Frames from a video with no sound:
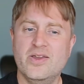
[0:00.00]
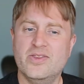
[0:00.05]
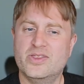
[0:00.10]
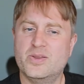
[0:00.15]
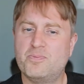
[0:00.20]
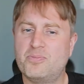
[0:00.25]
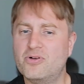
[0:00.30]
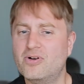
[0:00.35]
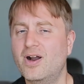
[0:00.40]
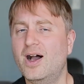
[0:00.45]
The
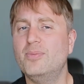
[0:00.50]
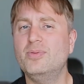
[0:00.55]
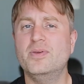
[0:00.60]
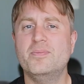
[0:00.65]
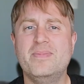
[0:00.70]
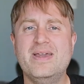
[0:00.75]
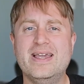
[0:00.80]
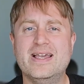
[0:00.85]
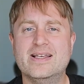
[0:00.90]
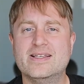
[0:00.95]

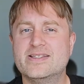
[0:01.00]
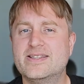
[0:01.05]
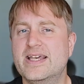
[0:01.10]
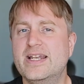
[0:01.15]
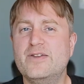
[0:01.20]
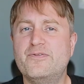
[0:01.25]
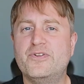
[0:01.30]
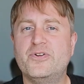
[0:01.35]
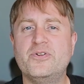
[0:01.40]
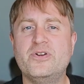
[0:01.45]
problem is that
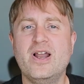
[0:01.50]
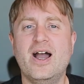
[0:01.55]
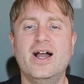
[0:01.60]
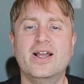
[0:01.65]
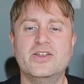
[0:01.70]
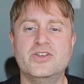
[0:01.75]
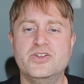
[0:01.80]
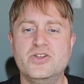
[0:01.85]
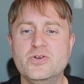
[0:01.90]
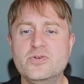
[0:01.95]
if you're
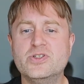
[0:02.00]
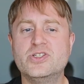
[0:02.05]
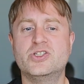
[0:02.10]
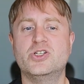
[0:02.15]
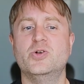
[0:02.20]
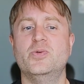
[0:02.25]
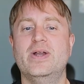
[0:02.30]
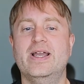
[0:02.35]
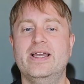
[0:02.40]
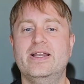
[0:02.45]
not used
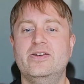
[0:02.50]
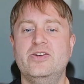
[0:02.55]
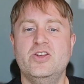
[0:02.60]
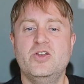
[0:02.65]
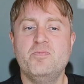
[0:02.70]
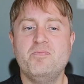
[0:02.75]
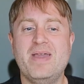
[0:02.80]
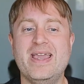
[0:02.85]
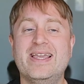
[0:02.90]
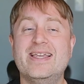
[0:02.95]
to it, you
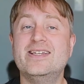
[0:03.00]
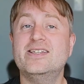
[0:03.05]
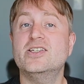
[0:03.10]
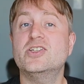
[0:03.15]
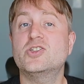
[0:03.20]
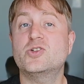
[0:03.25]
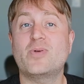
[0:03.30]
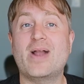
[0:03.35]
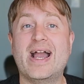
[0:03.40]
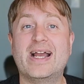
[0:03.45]
may get
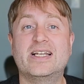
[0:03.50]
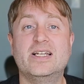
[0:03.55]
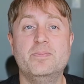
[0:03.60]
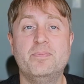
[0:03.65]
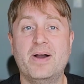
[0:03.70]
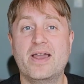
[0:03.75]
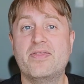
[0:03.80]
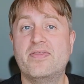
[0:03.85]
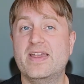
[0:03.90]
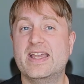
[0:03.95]
distracted
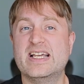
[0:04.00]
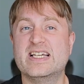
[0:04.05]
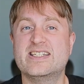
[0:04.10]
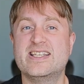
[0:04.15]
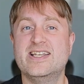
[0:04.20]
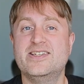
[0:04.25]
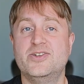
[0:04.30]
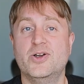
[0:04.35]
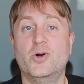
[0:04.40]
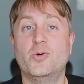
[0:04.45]
by things
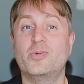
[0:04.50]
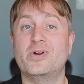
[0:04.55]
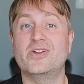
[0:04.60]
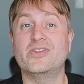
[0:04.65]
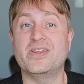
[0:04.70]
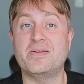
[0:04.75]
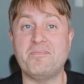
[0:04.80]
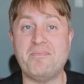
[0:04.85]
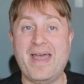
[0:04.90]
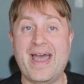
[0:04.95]
that don't
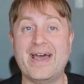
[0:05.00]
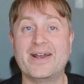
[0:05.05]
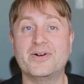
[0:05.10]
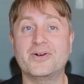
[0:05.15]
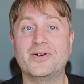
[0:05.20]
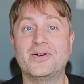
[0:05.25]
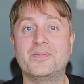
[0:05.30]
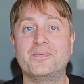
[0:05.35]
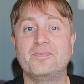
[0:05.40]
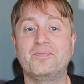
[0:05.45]
really
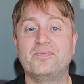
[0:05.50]
matter.